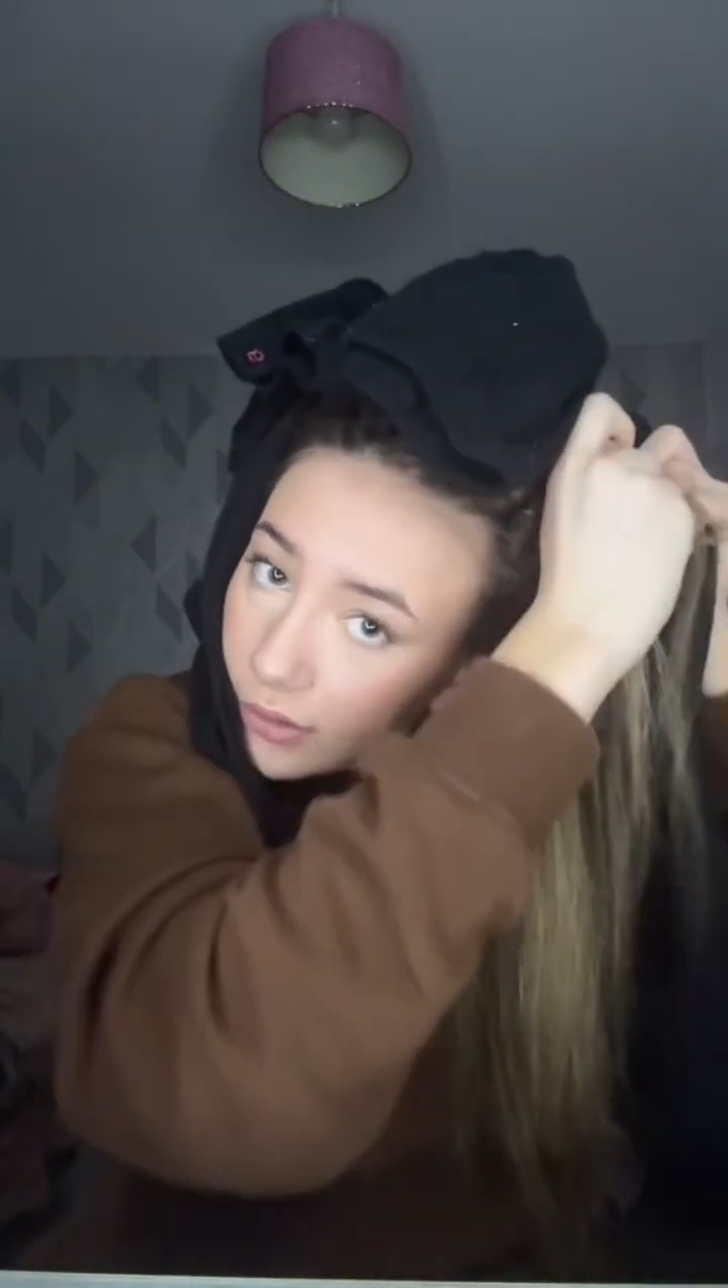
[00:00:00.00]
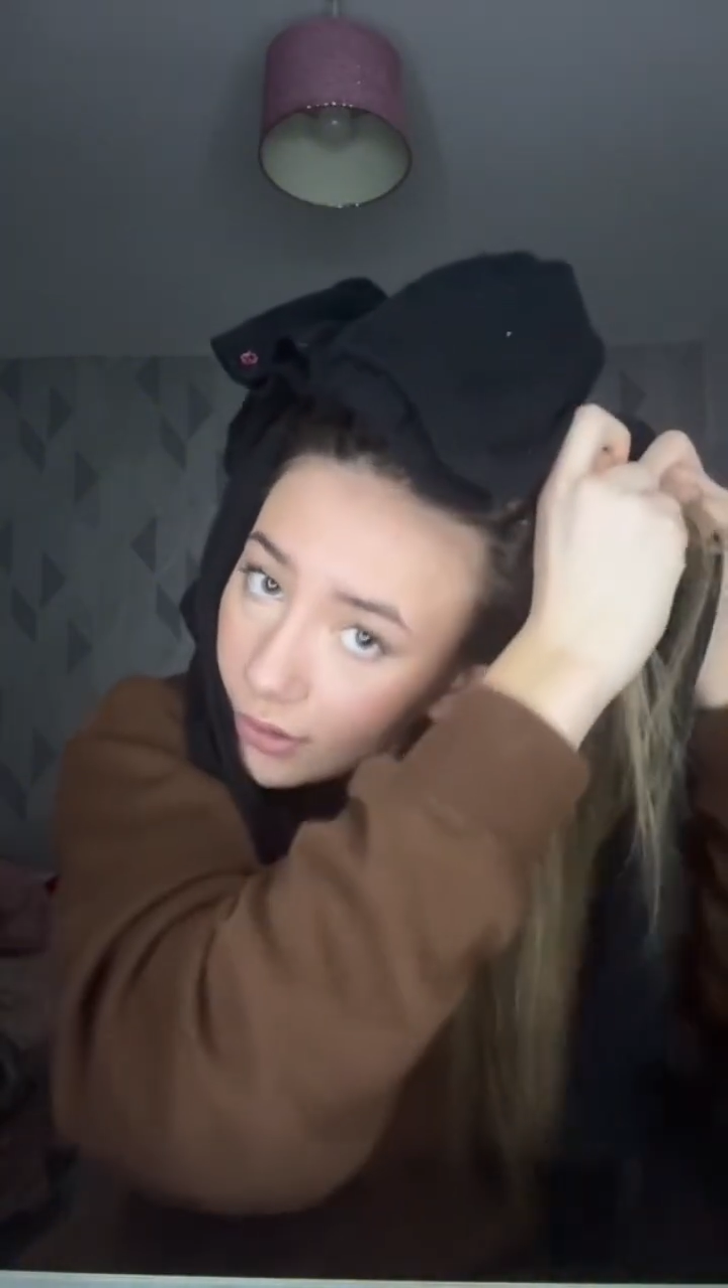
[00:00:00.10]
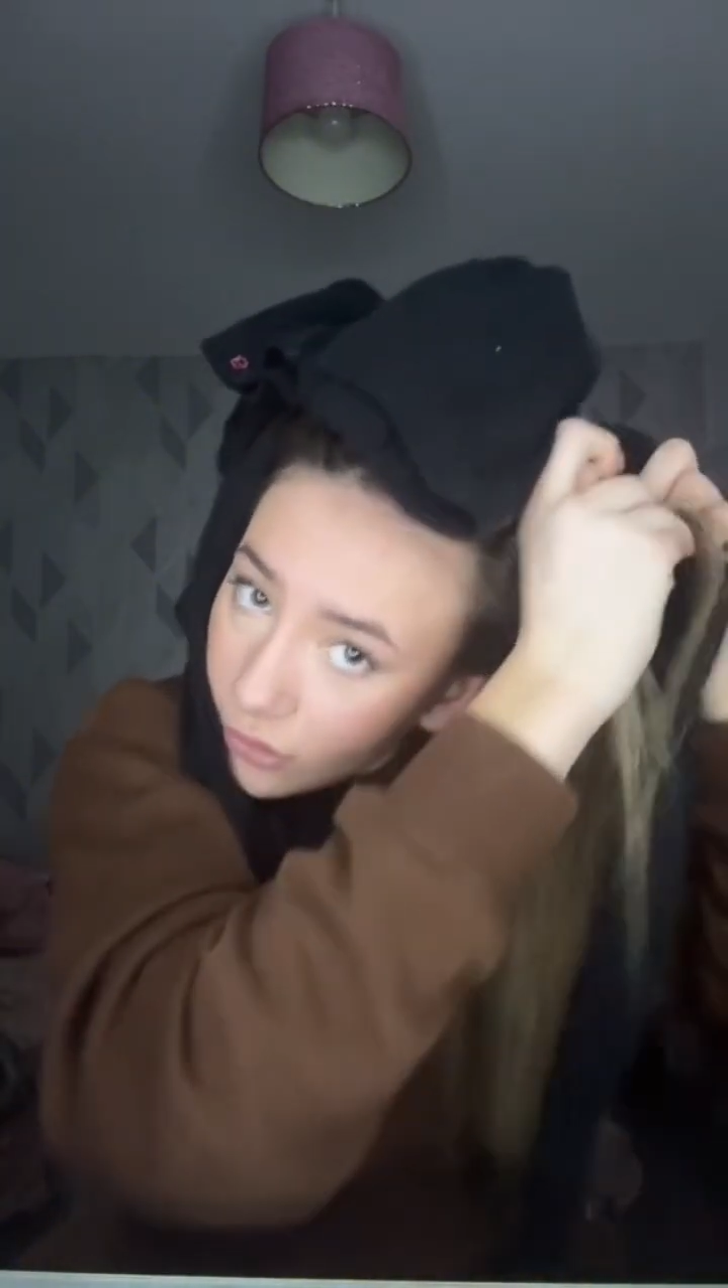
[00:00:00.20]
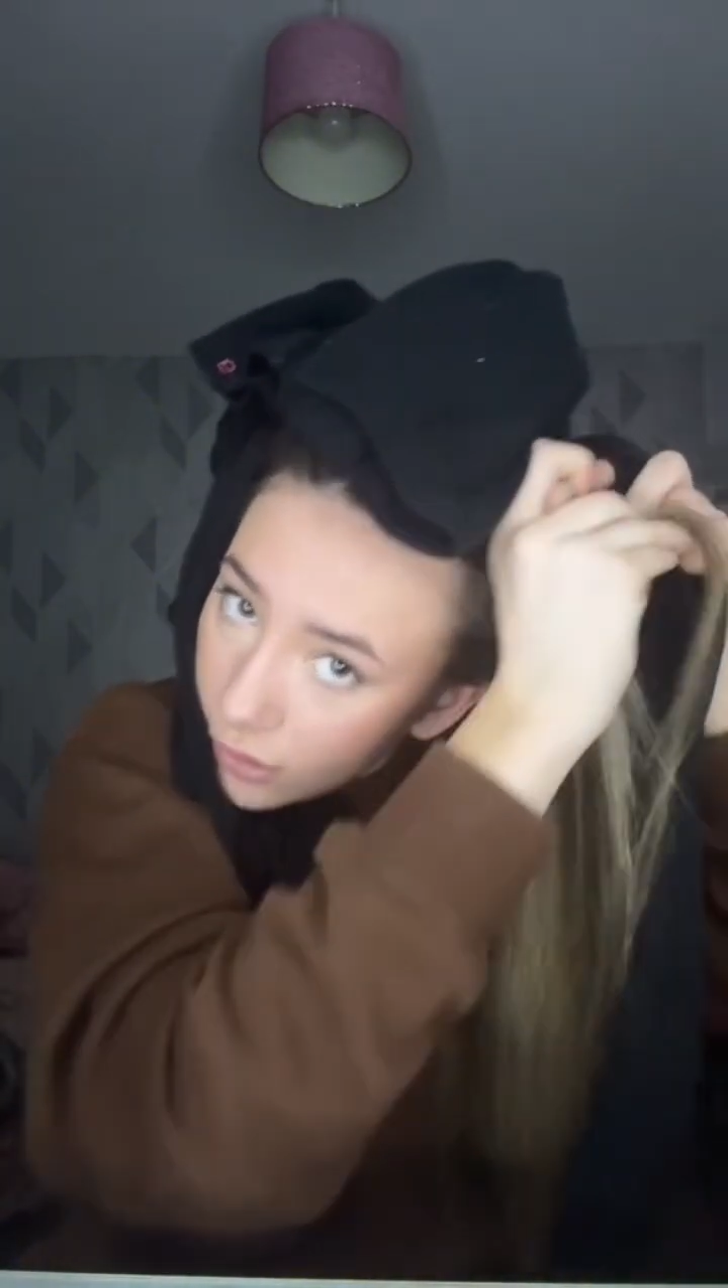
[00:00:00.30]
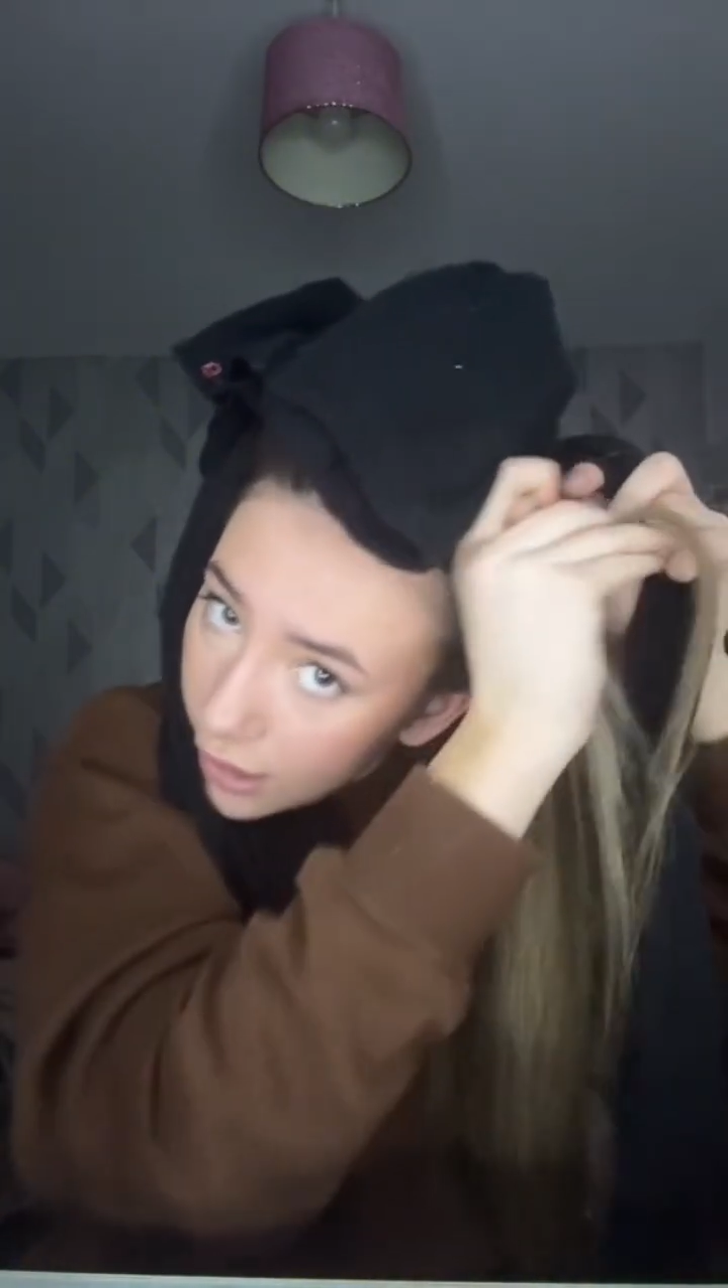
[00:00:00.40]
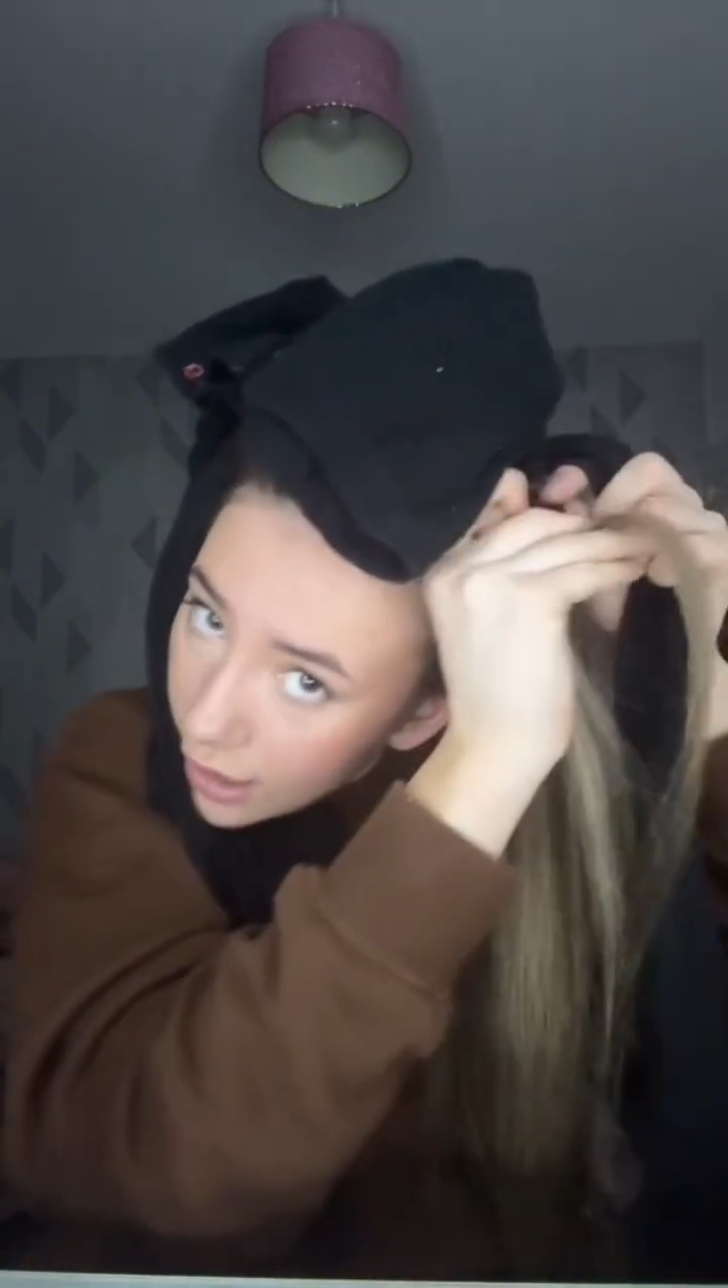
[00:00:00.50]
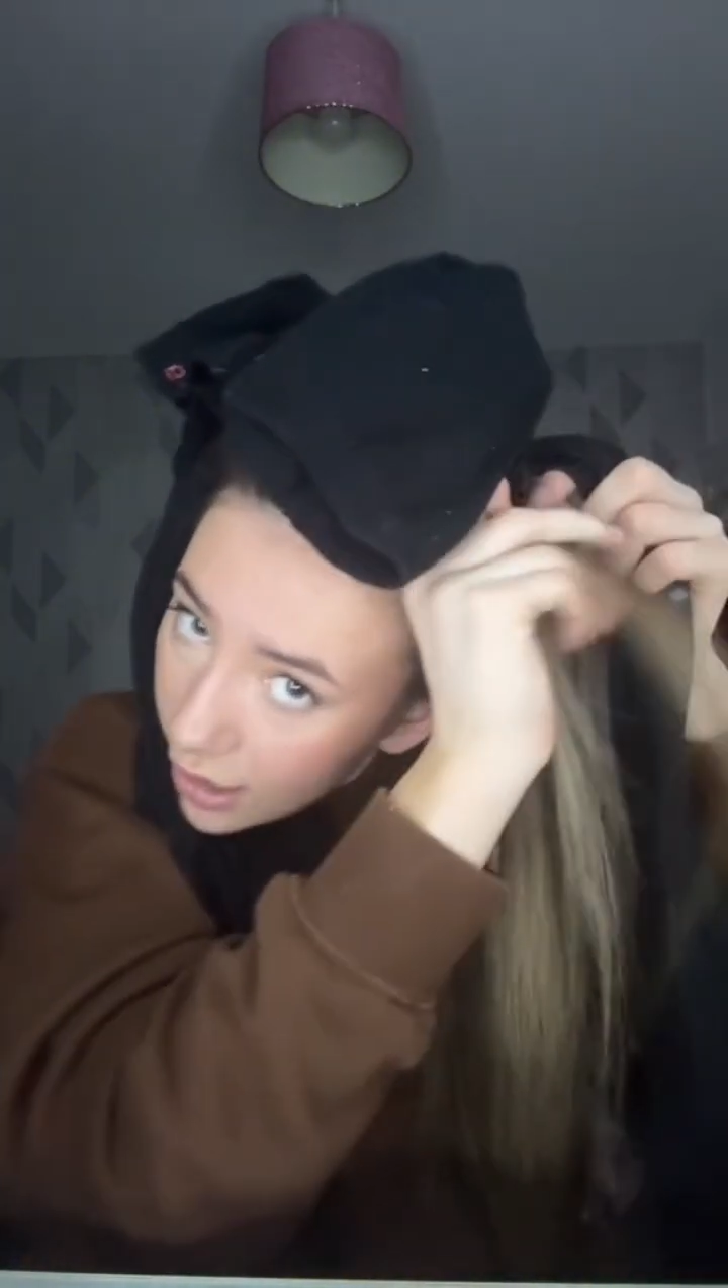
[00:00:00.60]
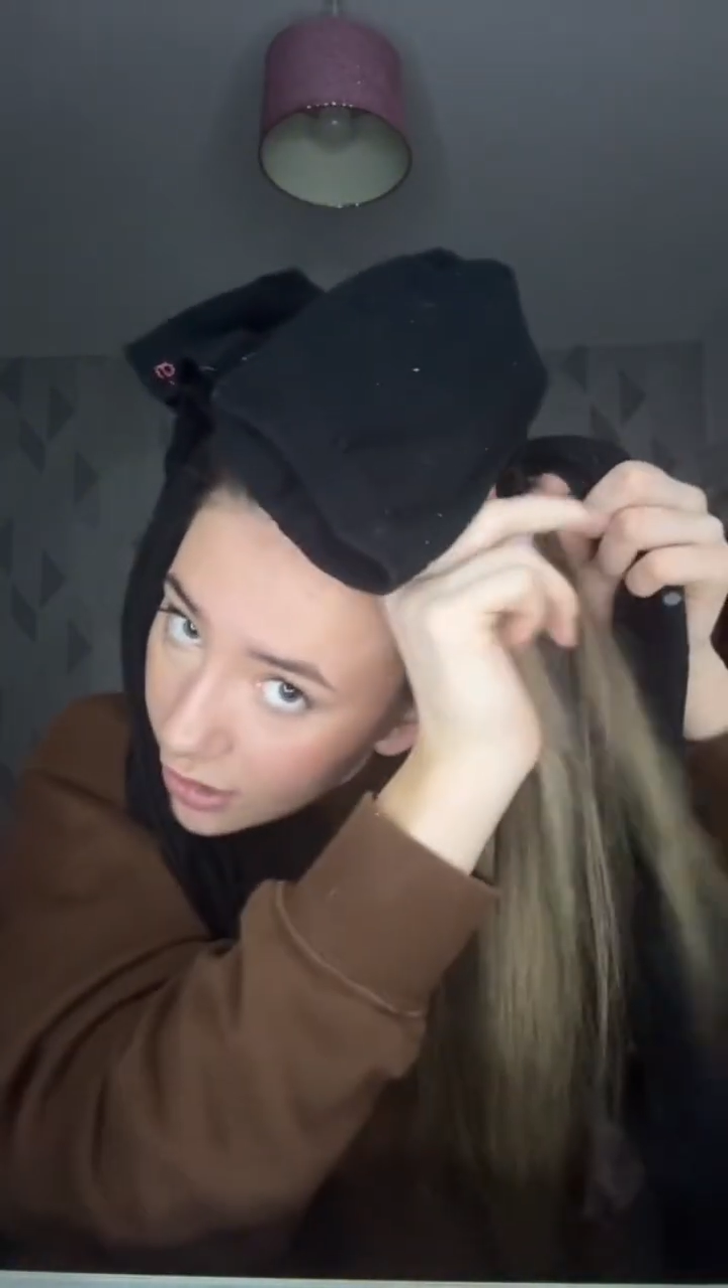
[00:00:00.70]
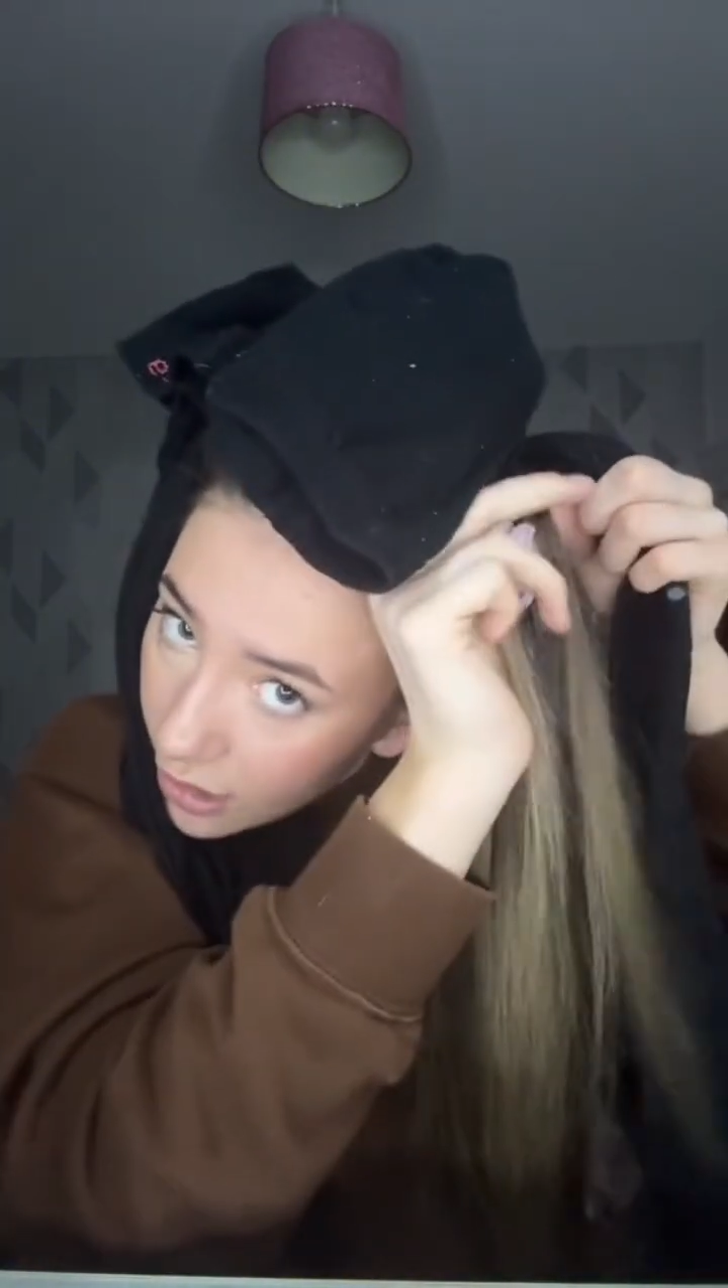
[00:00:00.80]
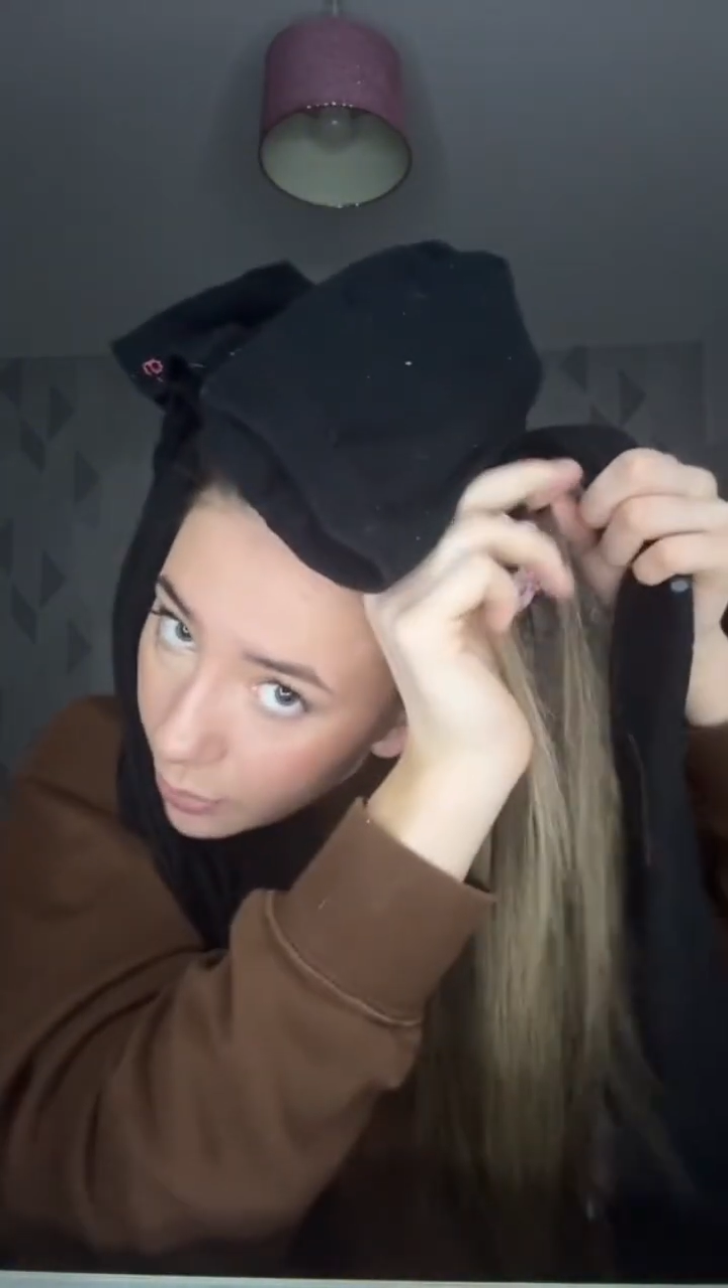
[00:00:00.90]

actually. Then